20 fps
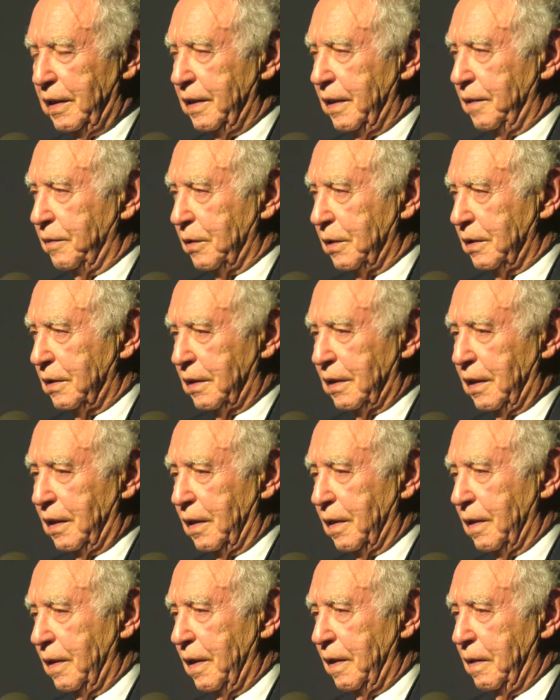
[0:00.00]
It was
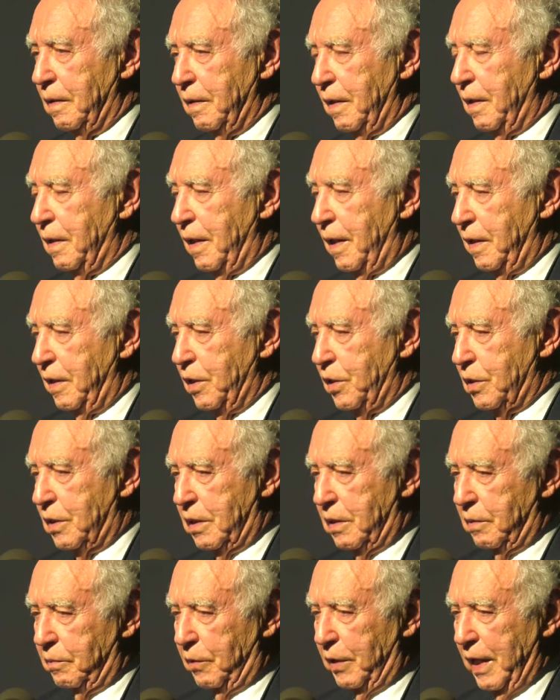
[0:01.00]
uh,
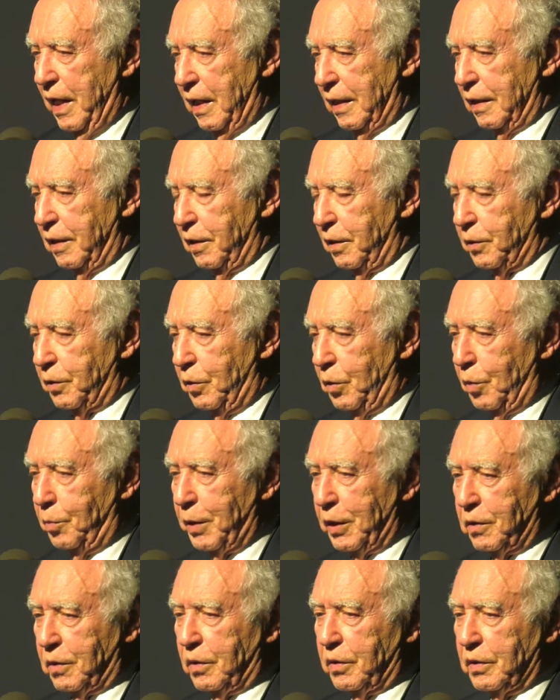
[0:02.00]
each we had little
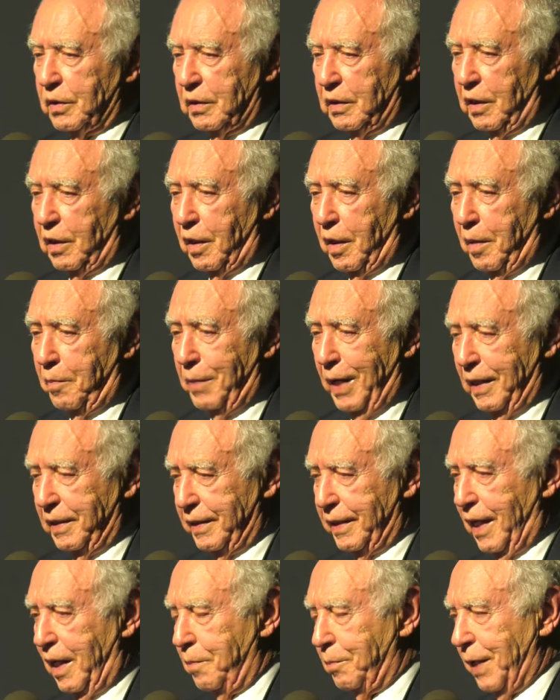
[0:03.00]
cubicles, you know, about
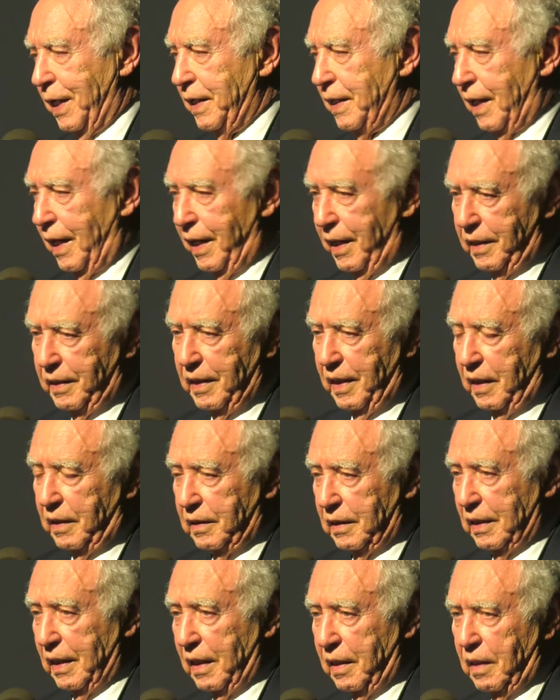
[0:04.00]
nine by nine,
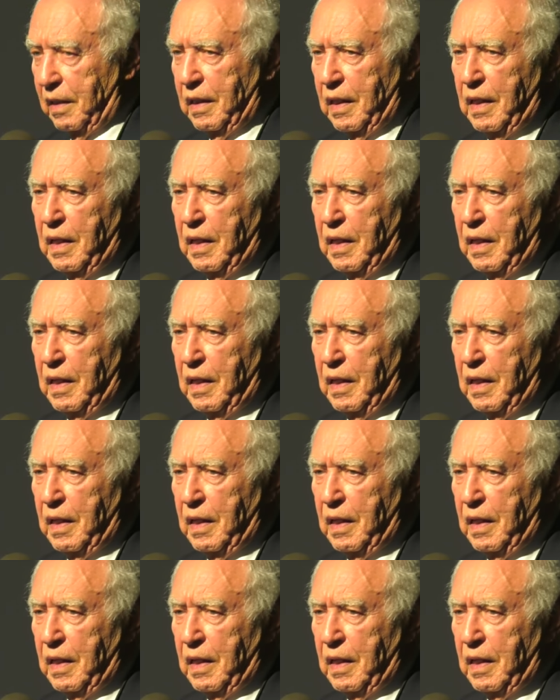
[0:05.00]
and uh,